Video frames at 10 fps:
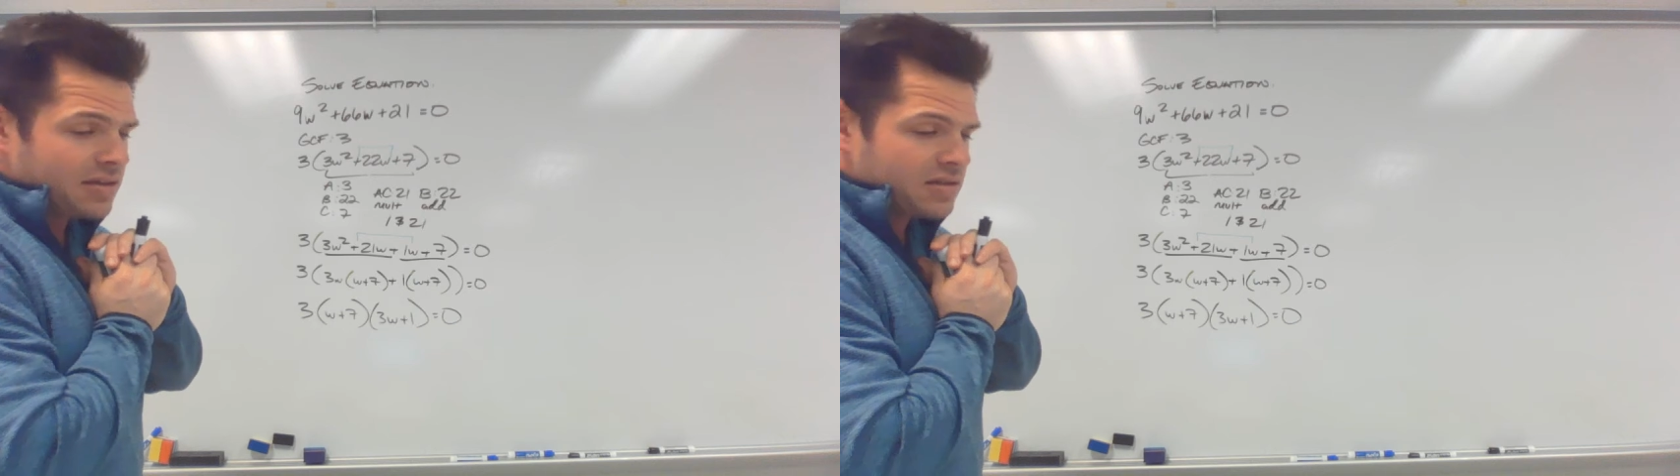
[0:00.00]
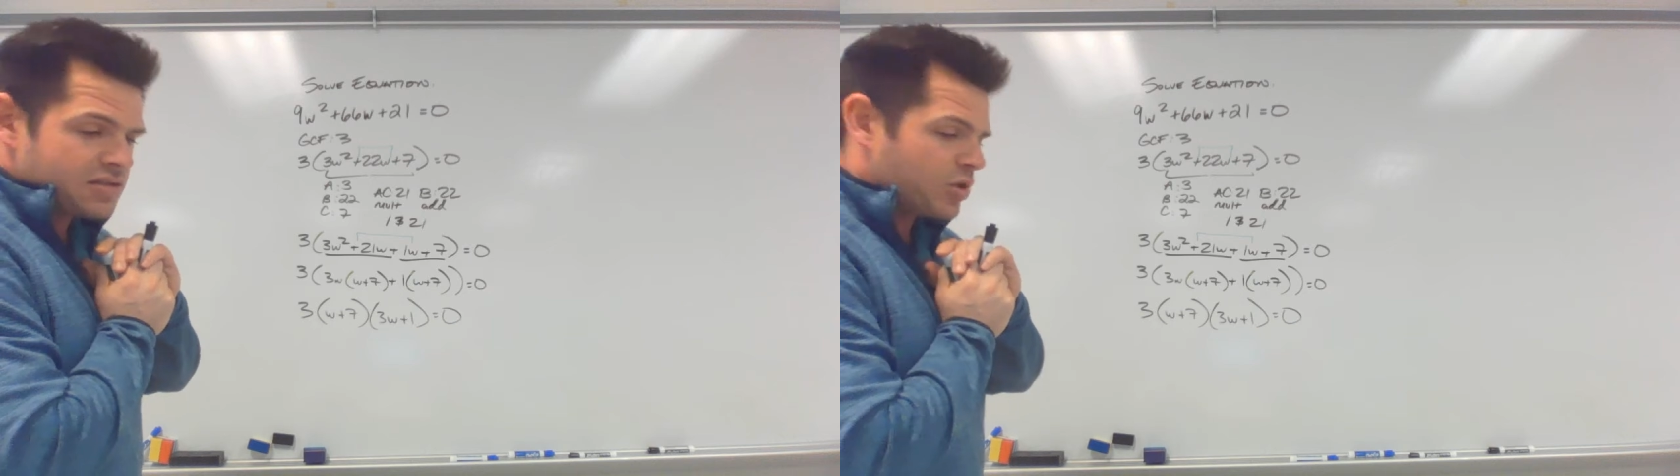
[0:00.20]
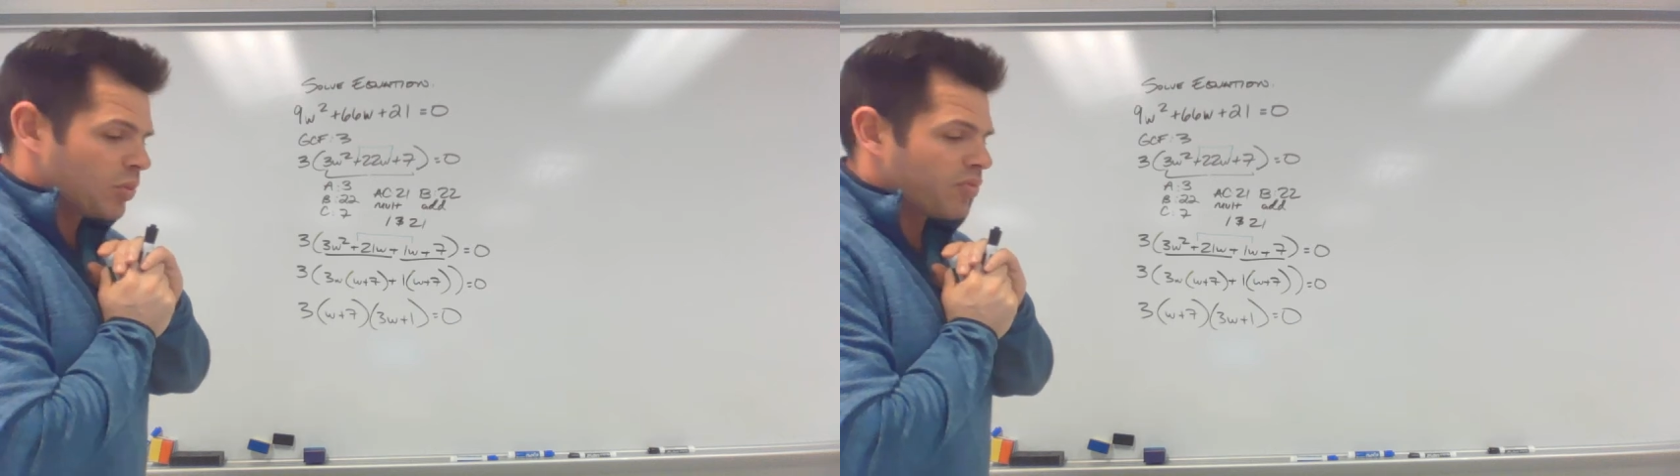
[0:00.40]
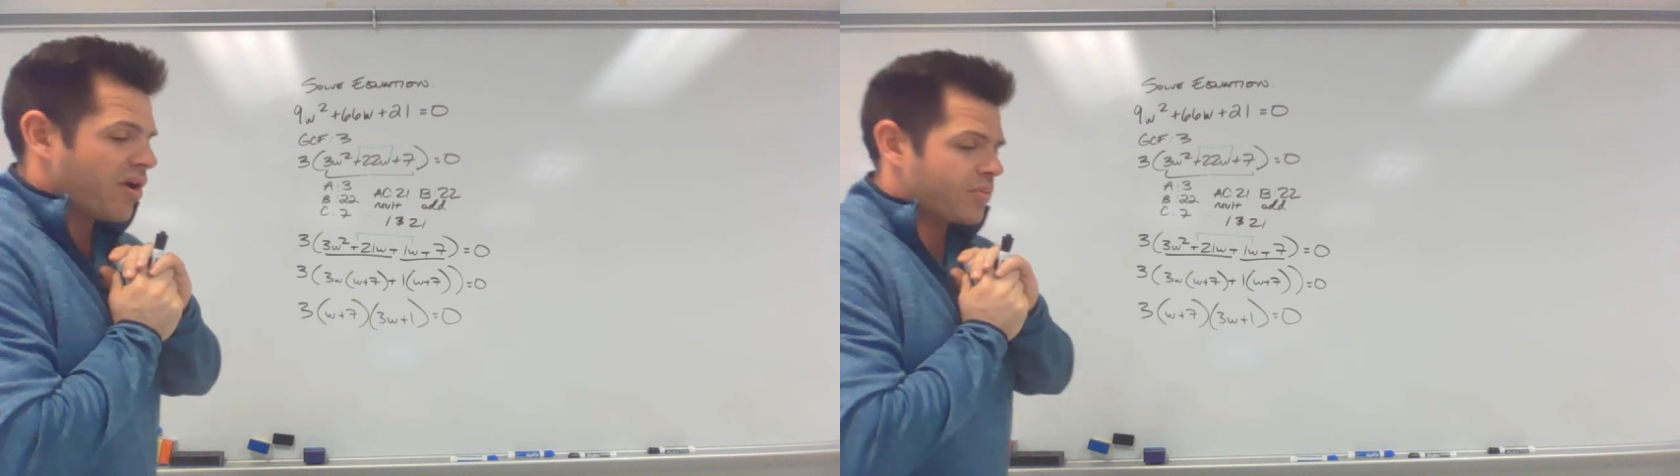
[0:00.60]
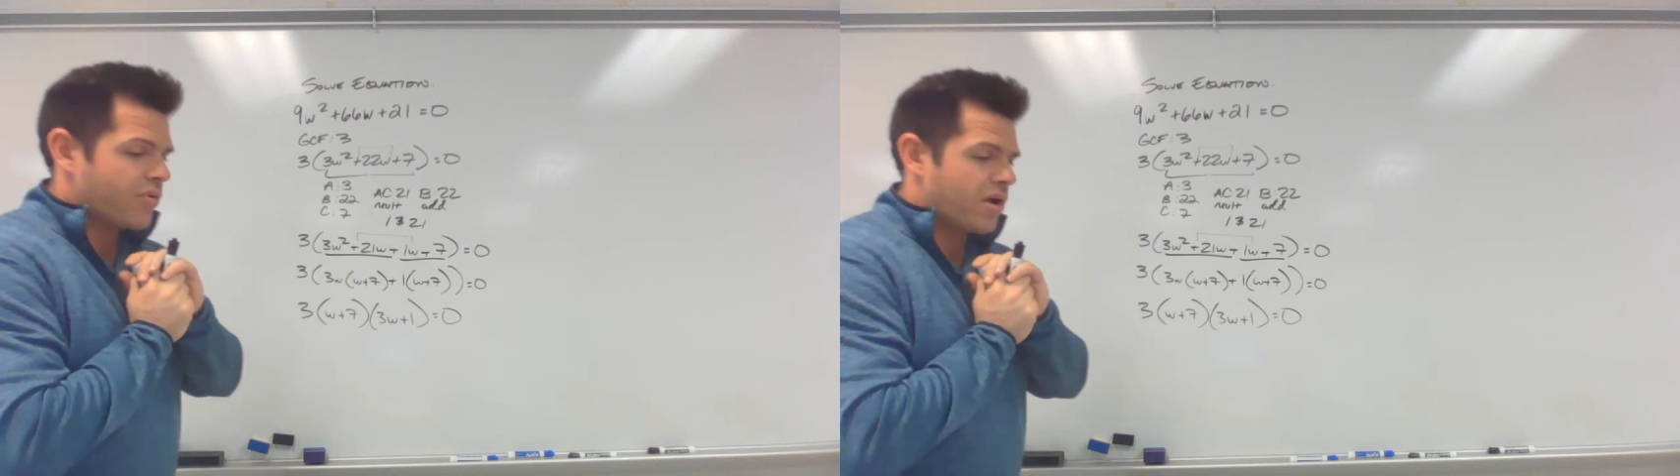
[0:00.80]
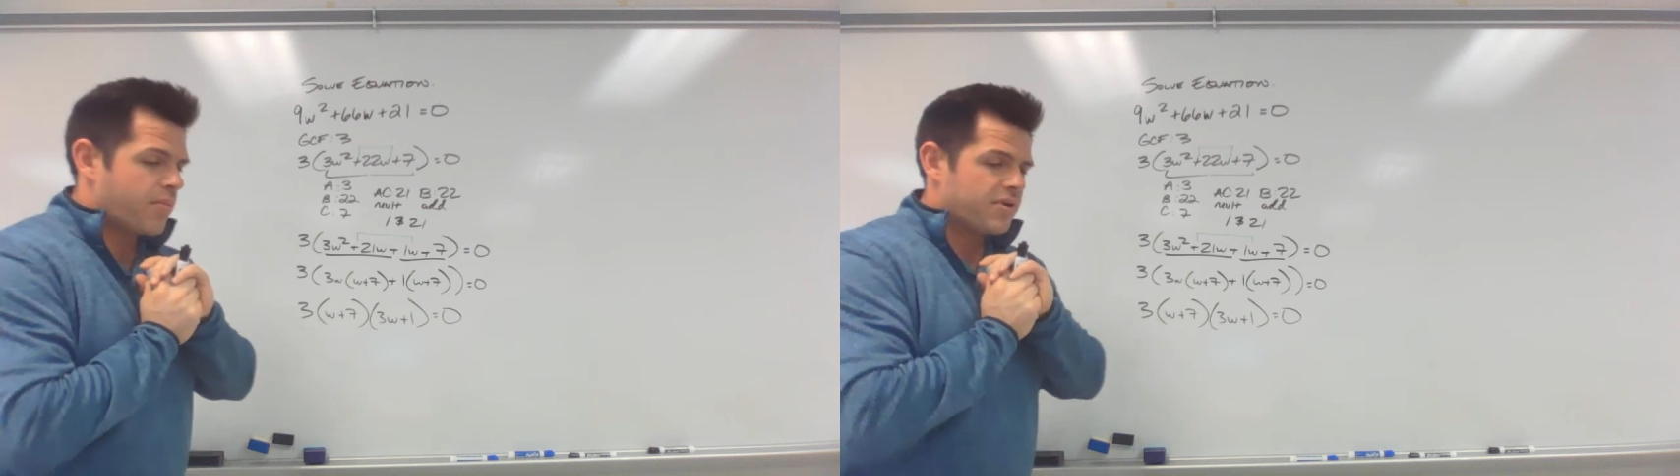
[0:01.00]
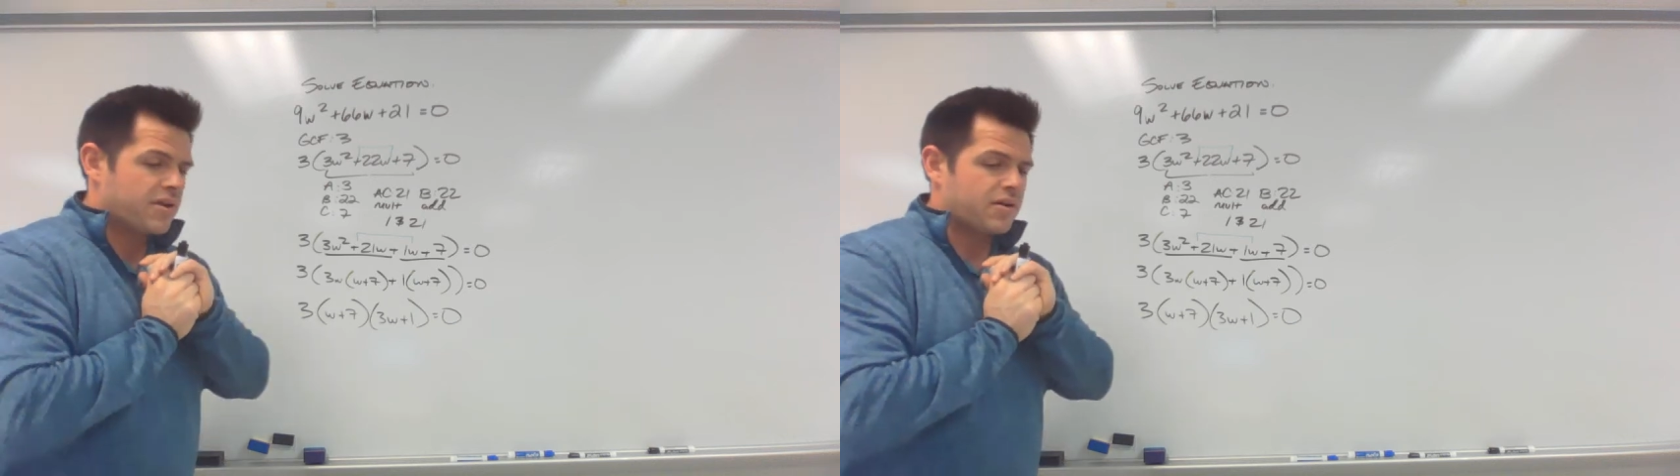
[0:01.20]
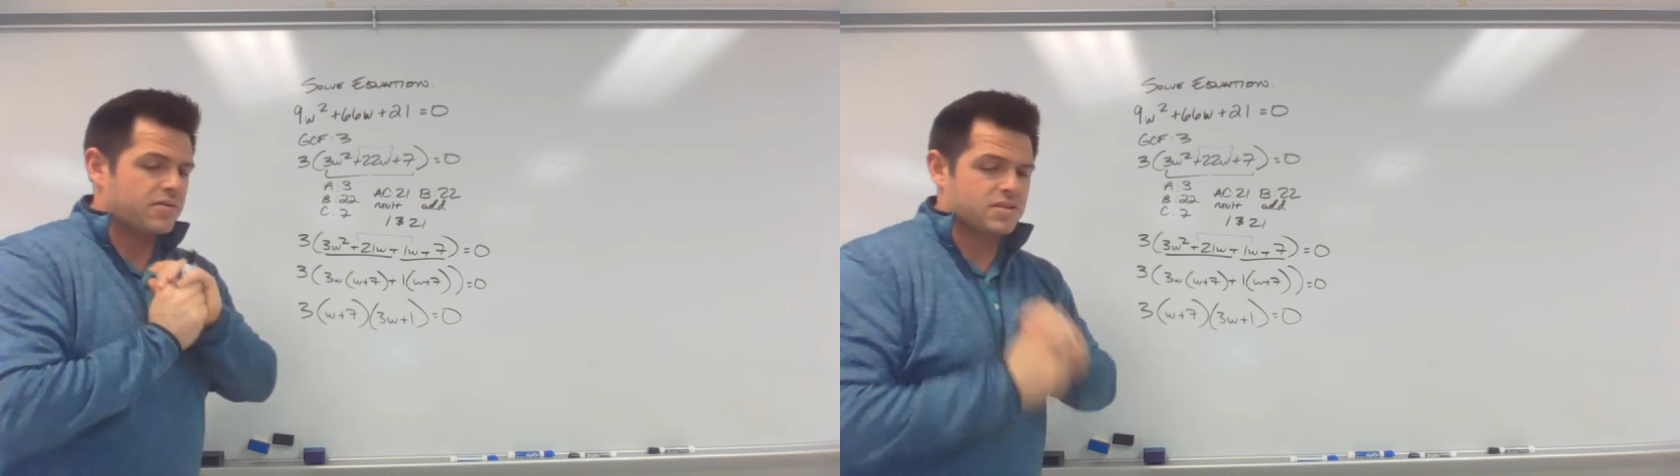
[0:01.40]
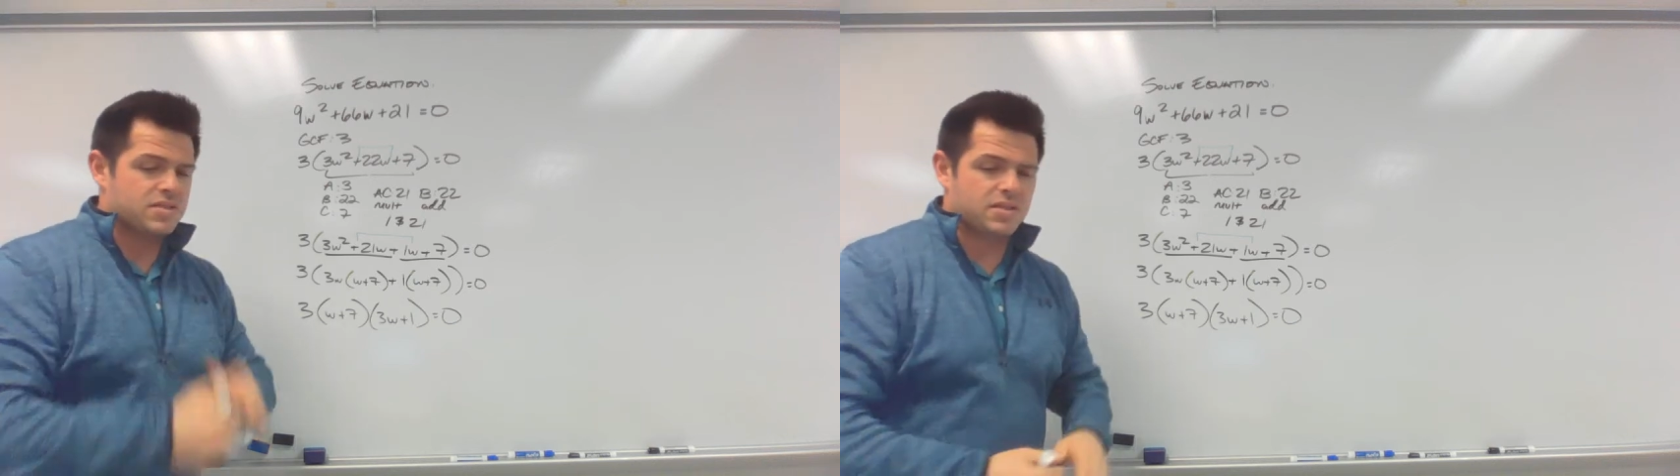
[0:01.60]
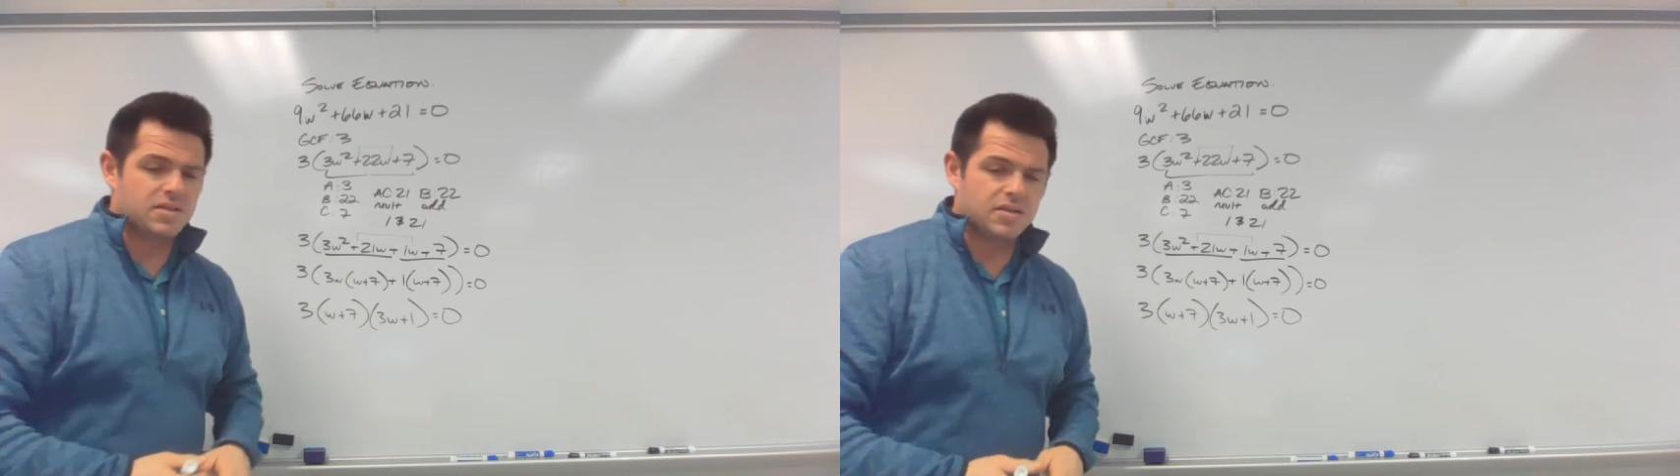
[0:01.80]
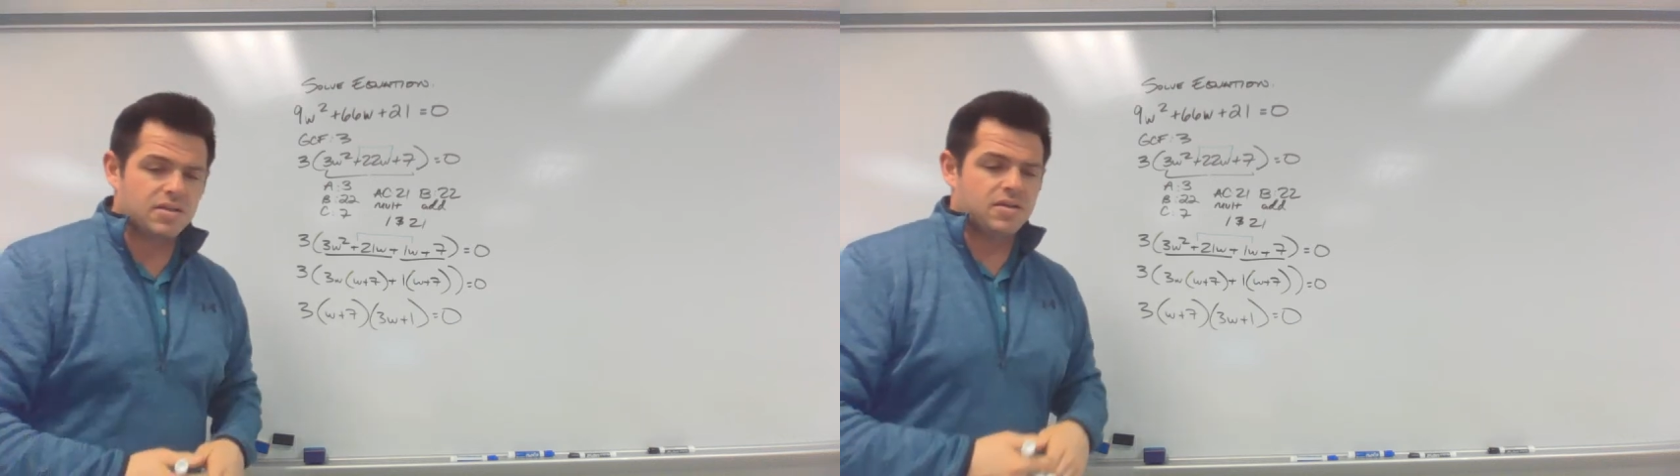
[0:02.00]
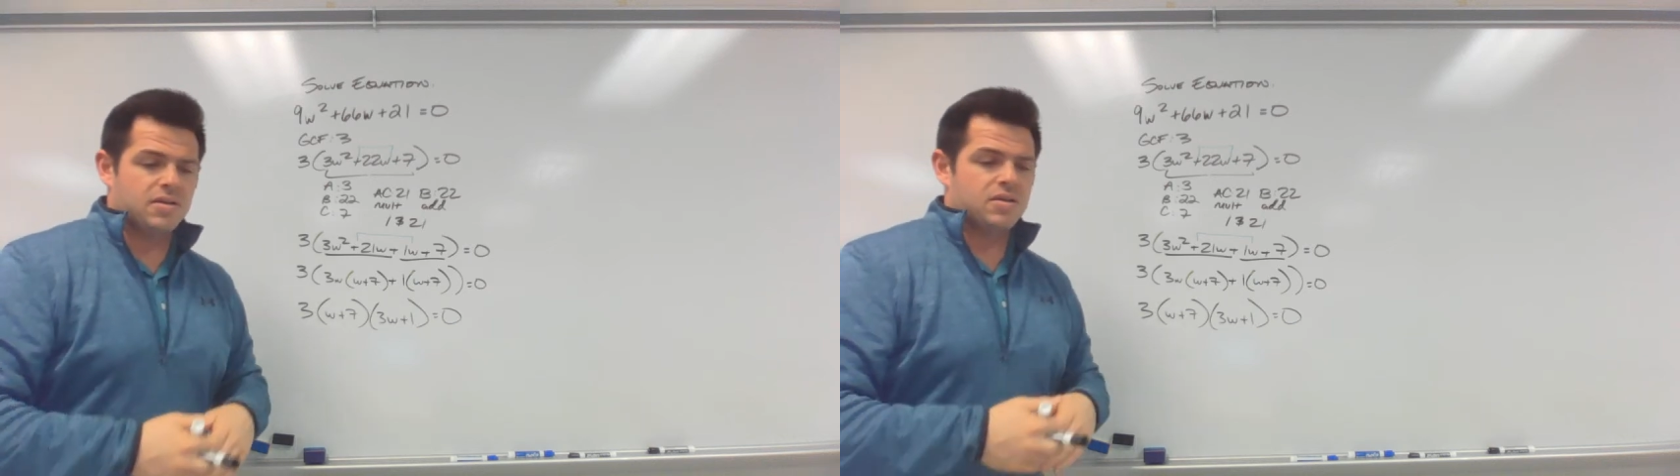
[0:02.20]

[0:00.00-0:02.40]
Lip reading: the zero product property here to see